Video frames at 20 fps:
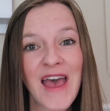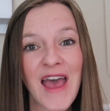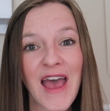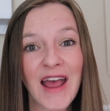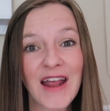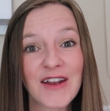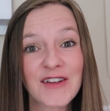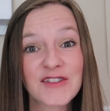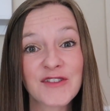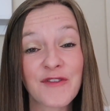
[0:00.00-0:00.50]

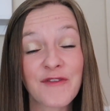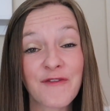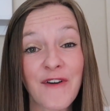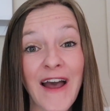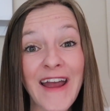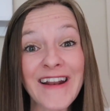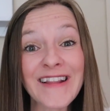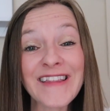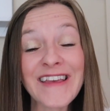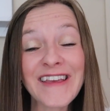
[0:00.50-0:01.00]
And to
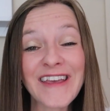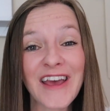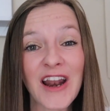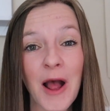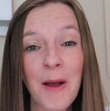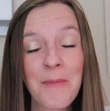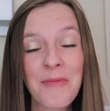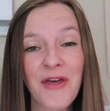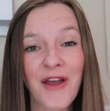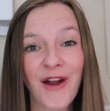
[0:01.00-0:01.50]
finally get
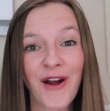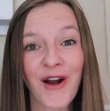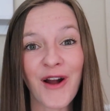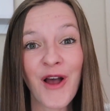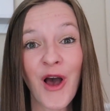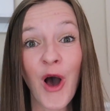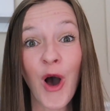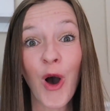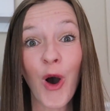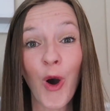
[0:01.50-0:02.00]
up there
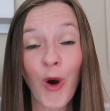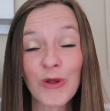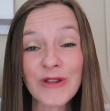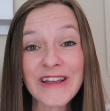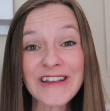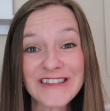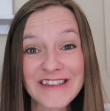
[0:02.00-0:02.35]
only